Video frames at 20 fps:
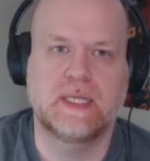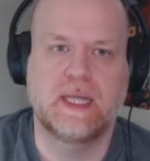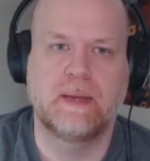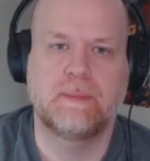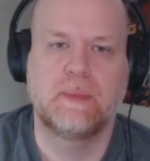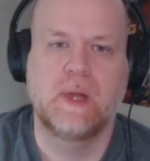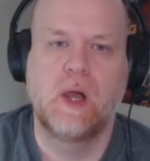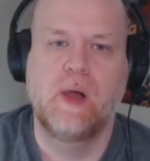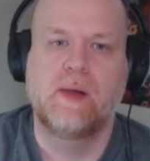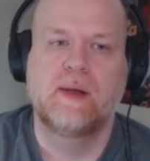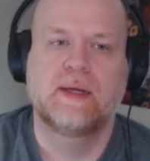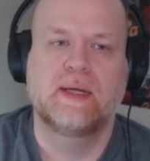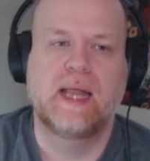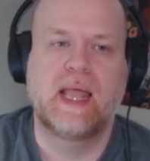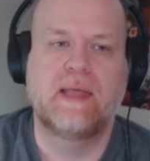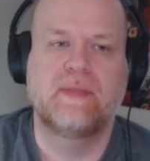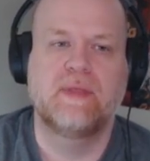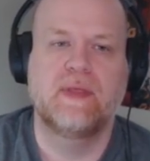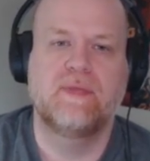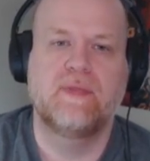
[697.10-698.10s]
them.
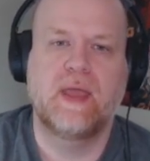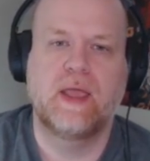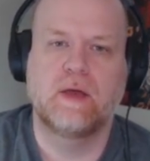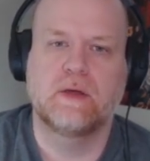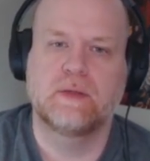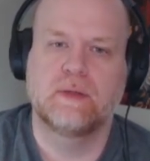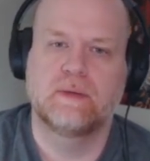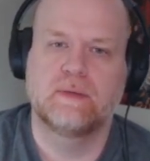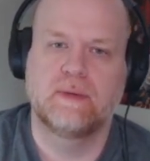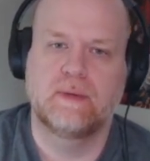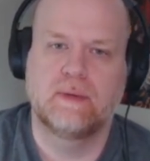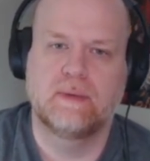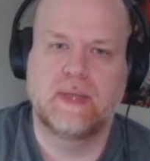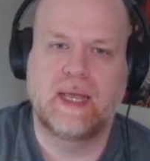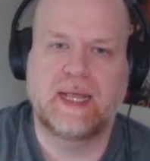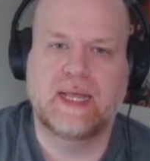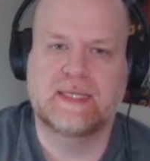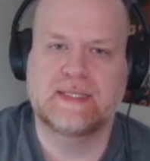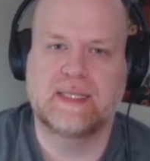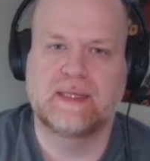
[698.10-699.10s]
And then they all,
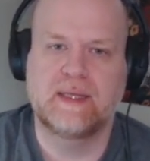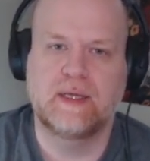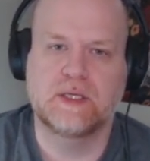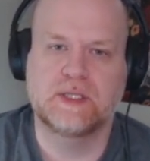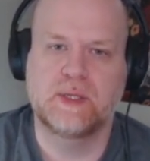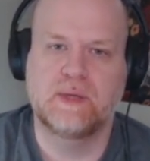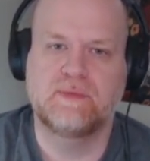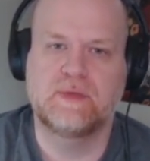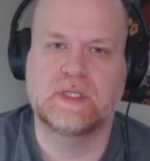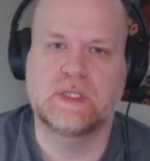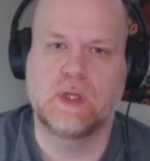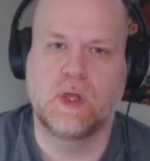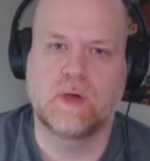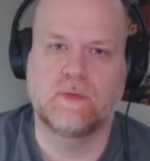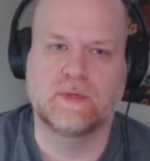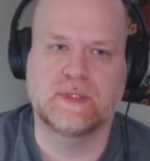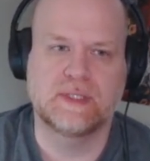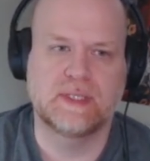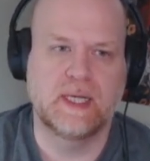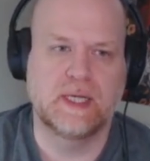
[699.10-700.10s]
like I said, they also have this
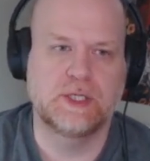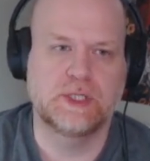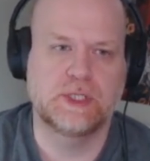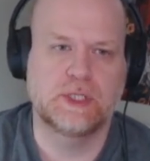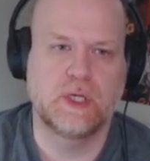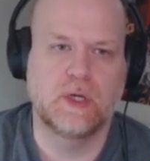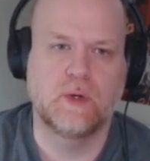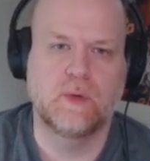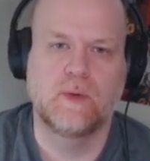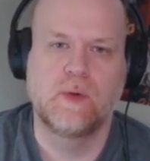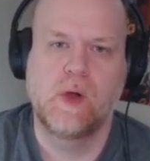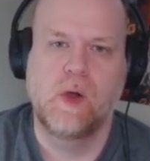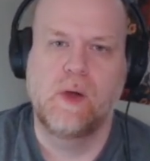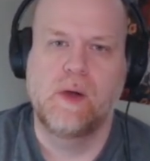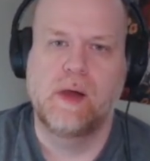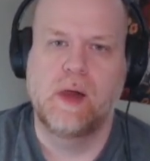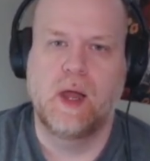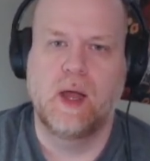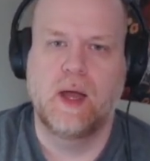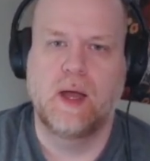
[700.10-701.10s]
larval stage. So
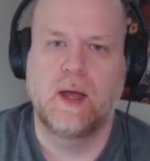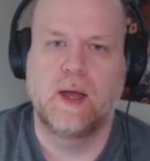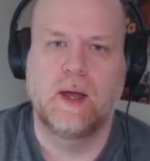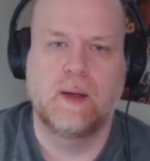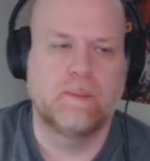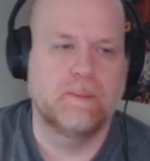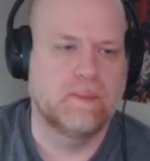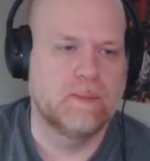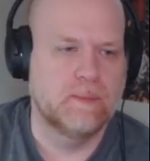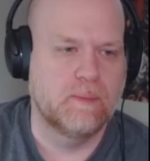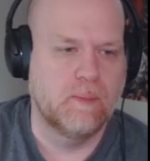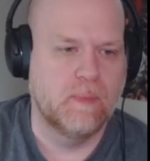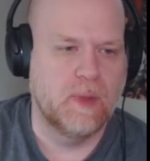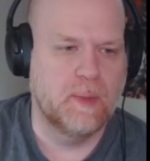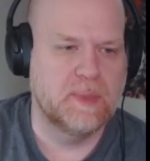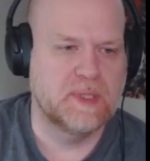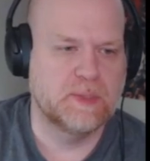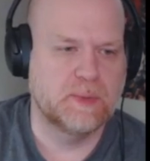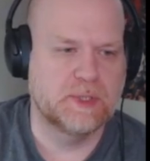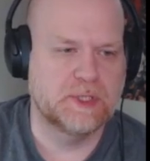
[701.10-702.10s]
let
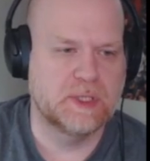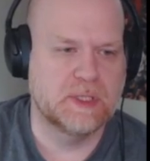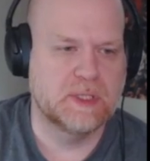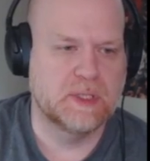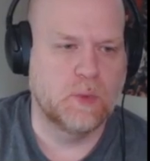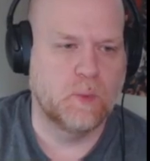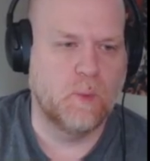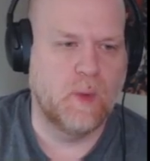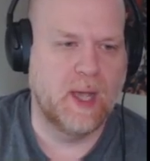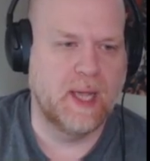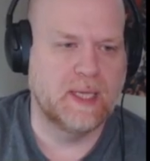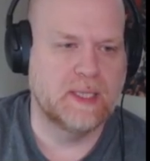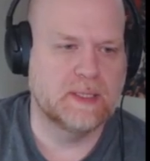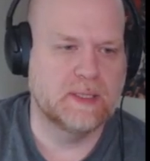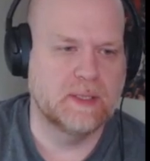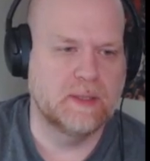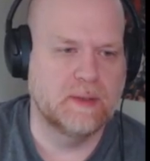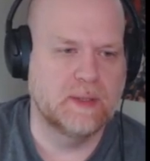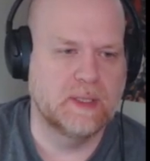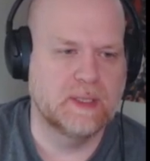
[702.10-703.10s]
me switch this to white
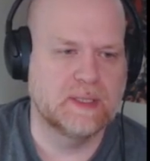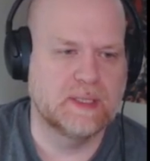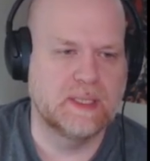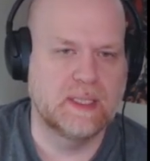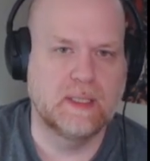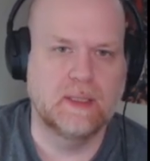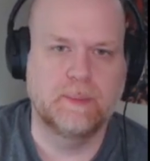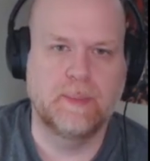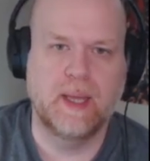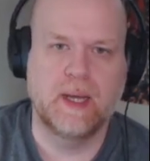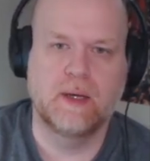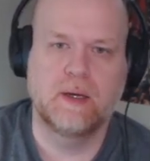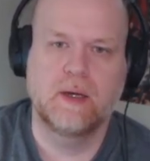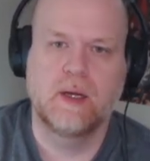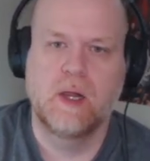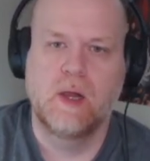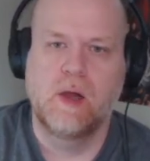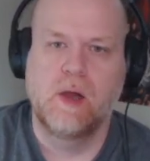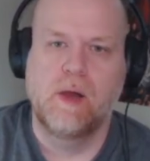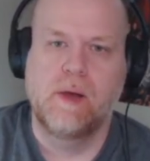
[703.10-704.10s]
so you can see it better.
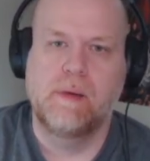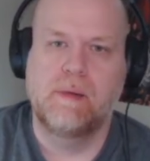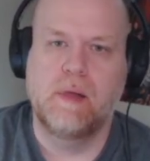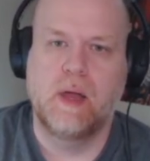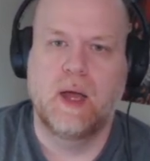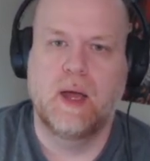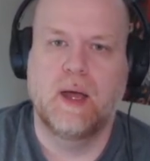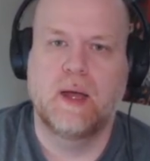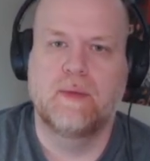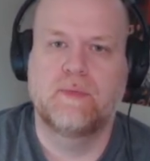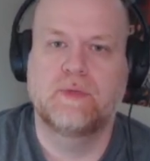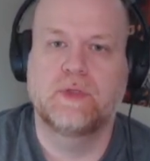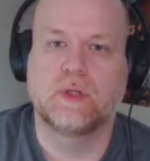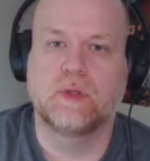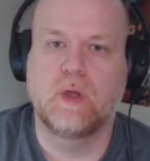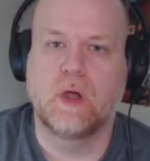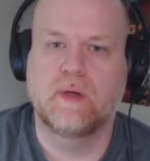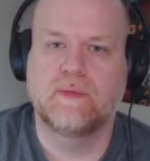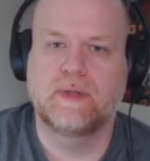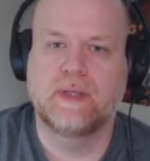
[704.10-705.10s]
The
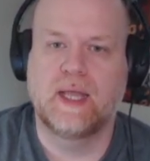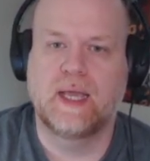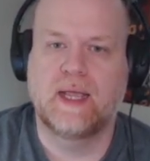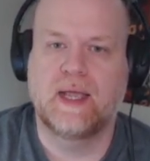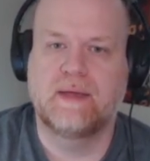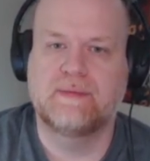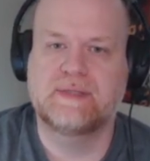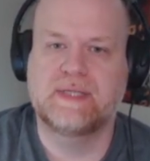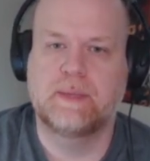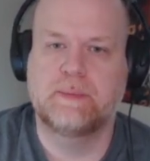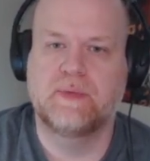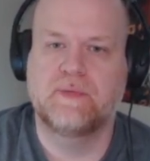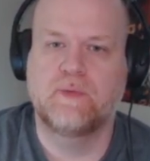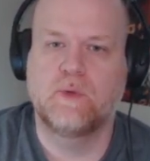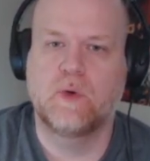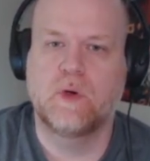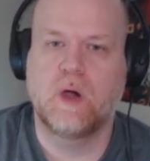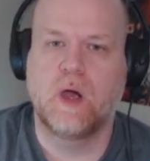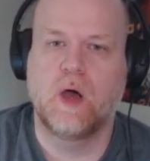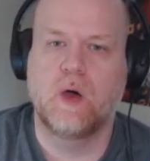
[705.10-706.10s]
larvae, like I've said
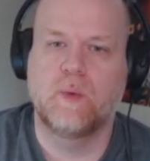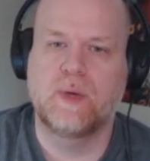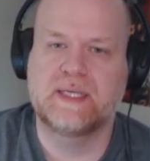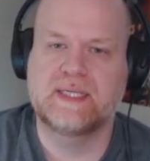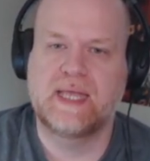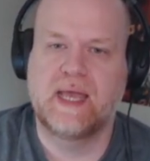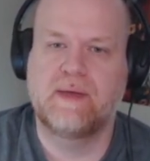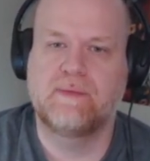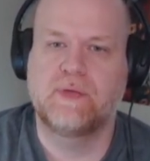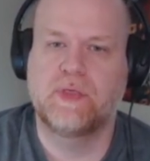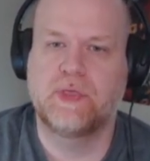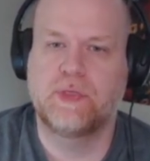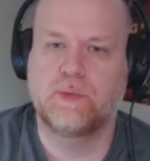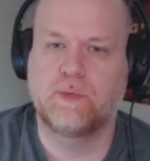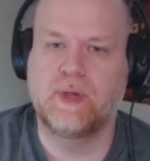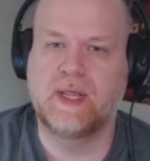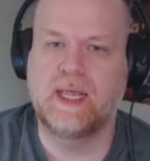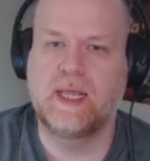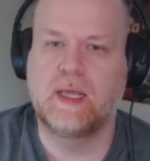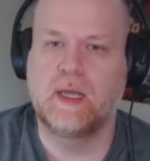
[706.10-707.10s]
before, always have
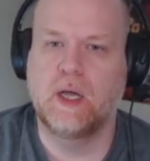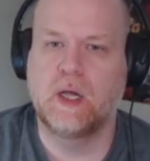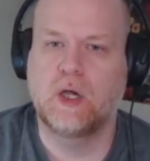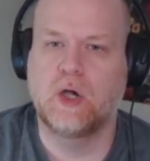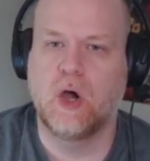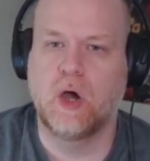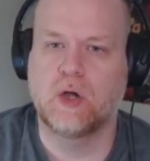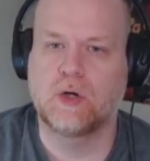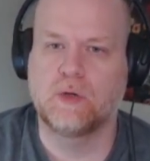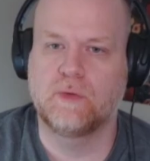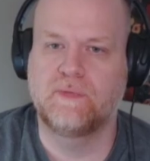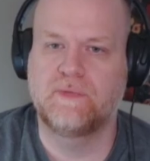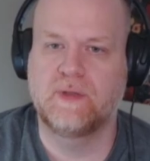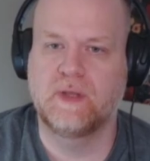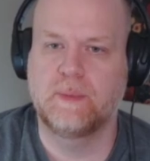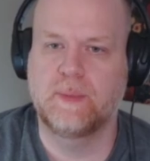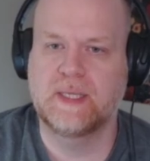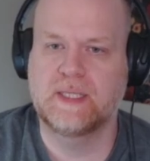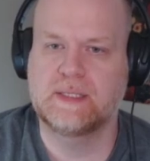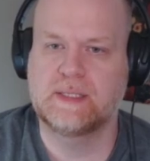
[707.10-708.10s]
3 caudal
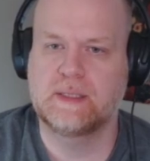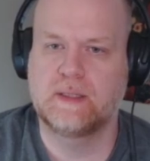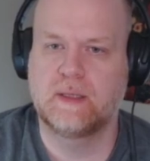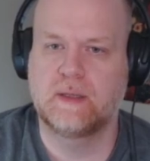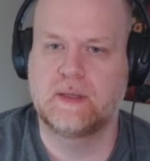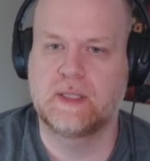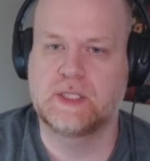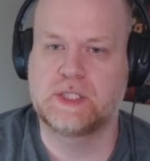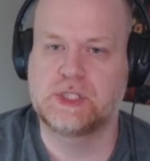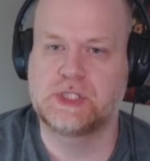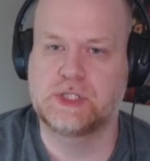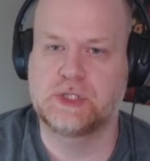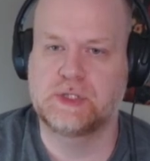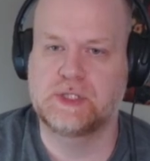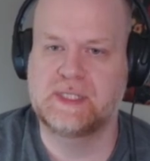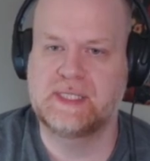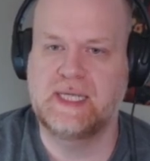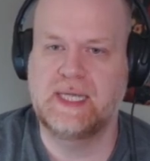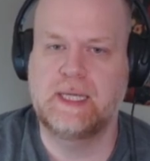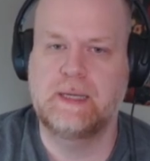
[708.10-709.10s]
filaments, the
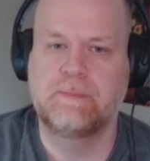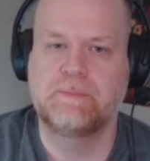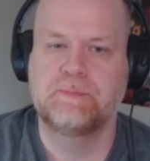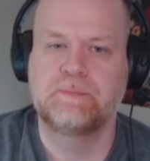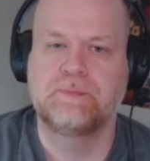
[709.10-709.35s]
cerci.